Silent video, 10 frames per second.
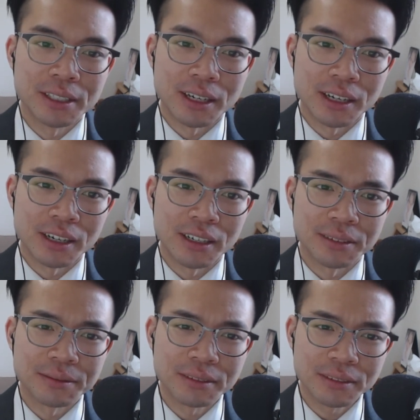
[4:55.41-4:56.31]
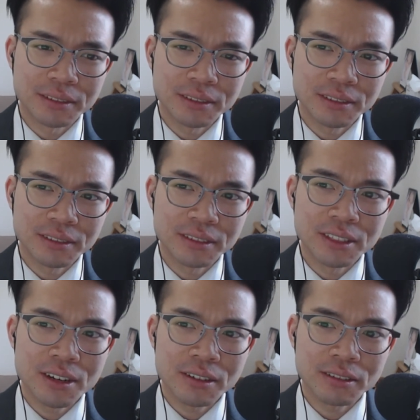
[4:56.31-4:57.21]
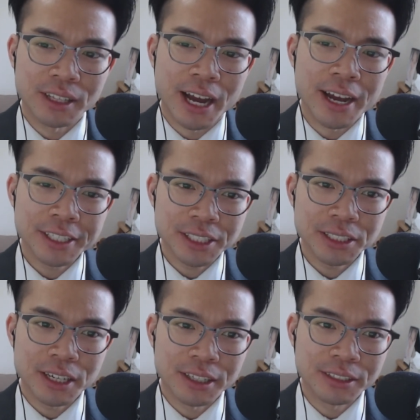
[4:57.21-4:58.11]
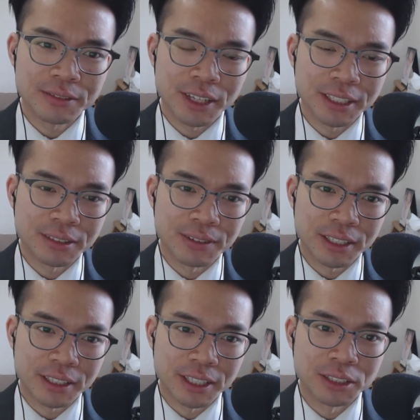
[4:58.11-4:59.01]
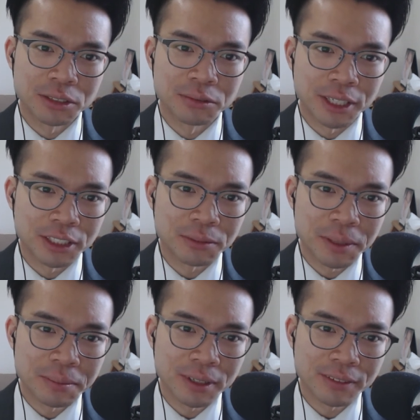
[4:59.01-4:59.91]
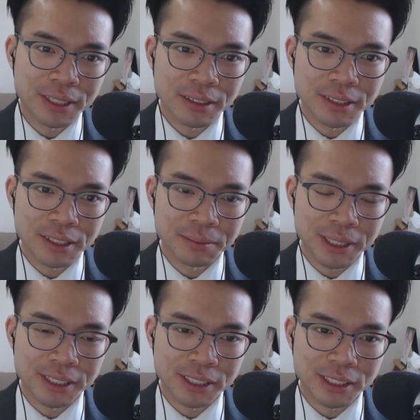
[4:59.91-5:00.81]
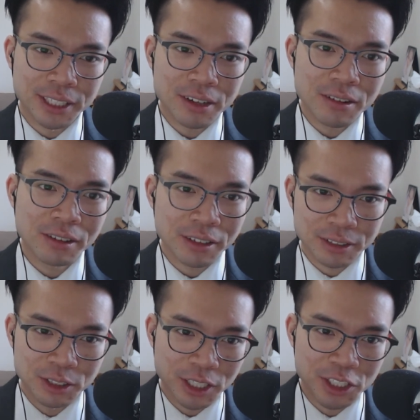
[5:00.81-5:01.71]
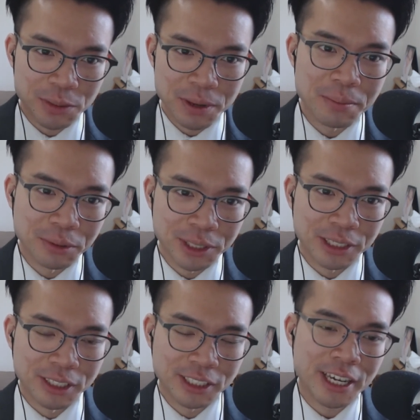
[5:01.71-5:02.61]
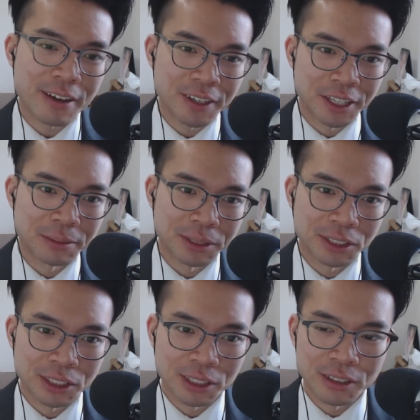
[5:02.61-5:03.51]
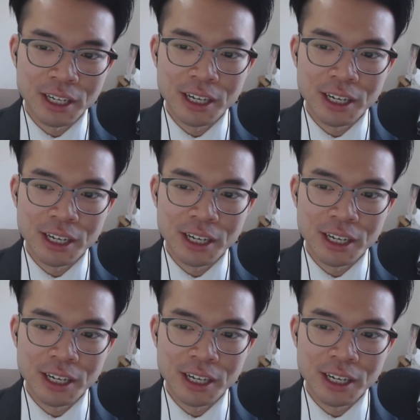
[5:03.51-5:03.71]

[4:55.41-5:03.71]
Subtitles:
No, like I actually kind of like the fact that I do run into people every now and then because it's like, oh look, there's actually people here. It's like having neighbors, you know?